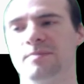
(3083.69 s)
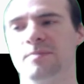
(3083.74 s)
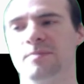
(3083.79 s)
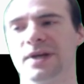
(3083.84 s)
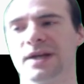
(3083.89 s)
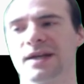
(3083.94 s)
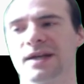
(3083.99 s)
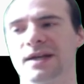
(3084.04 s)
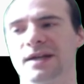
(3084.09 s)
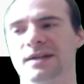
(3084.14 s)

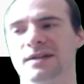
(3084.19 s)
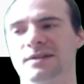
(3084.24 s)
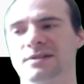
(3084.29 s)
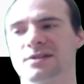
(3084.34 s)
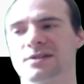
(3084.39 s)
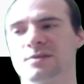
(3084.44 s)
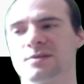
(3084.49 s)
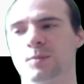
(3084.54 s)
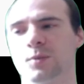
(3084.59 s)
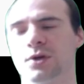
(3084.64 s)
big and a
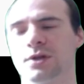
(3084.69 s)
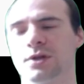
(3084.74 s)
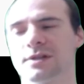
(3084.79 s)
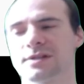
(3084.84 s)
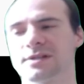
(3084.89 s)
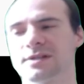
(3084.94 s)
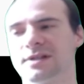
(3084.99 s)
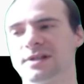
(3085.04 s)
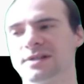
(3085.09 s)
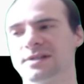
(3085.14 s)
small
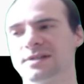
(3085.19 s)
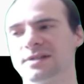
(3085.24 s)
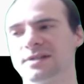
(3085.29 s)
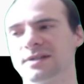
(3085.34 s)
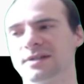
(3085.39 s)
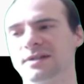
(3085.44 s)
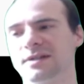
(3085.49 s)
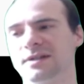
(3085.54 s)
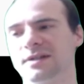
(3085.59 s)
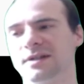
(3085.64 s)

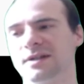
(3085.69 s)
sizing.